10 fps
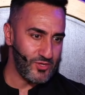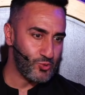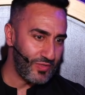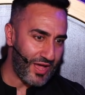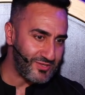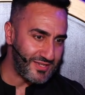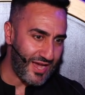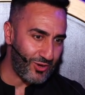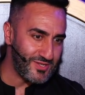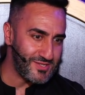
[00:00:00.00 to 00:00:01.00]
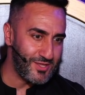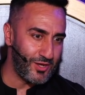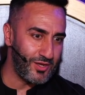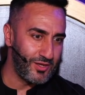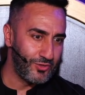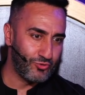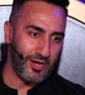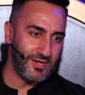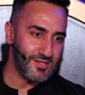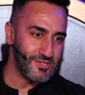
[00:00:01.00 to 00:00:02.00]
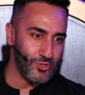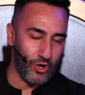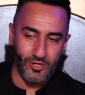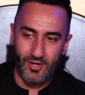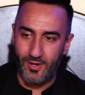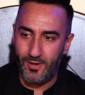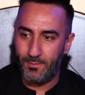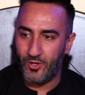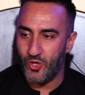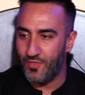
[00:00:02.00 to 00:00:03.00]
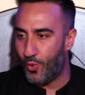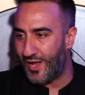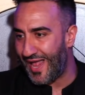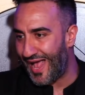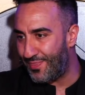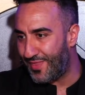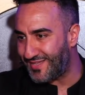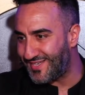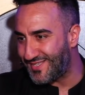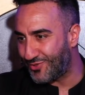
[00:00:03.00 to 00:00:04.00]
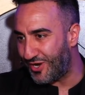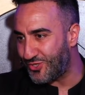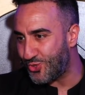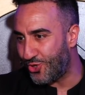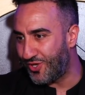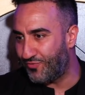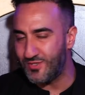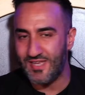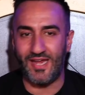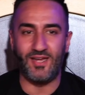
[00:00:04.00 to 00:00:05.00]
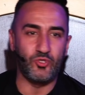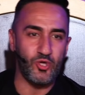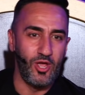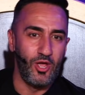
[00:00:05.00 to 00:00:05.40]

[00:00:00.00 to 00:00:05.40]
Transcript: without a doubt is the greatest honor. But on the one hand, that is the greatest honor for Zayd.